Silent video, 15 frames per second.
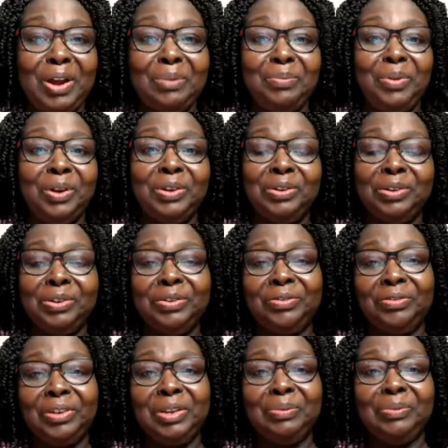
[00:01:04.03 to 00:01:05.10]
on your
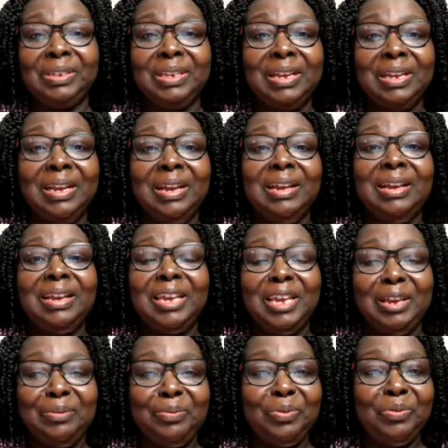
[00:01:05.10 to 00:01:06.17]
dreams.
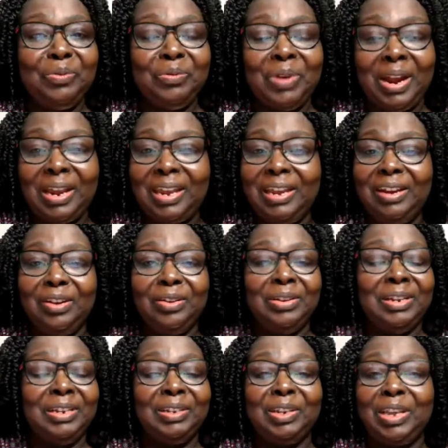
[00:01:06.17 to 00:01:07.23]
Keep working on it.